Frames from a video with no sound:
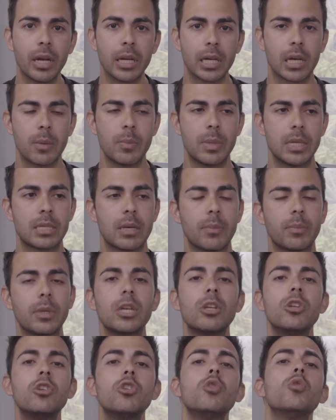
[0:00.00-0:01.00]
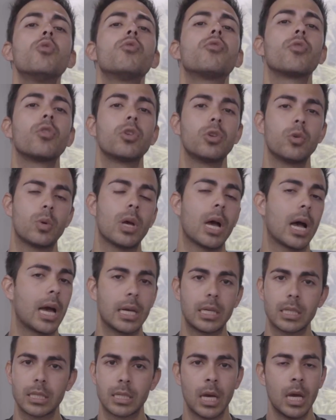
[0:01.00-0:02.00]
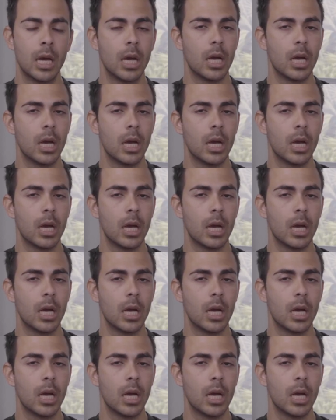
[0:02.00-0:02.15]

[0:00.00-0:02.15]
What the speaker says: It could be something new for you guys.